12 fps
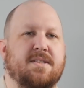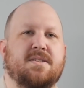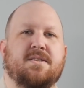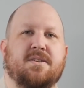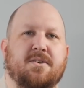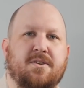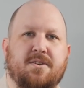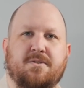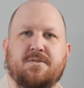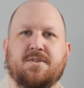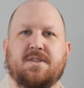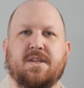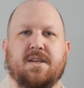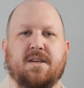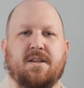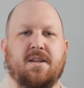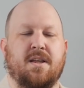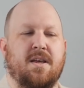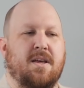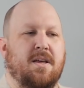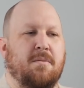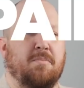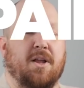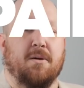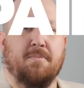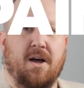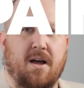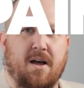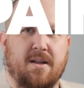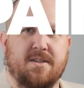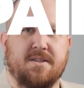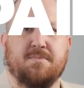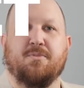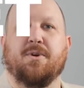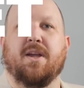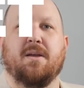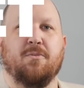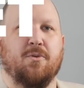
It's still used in Blanc Pans, Breguet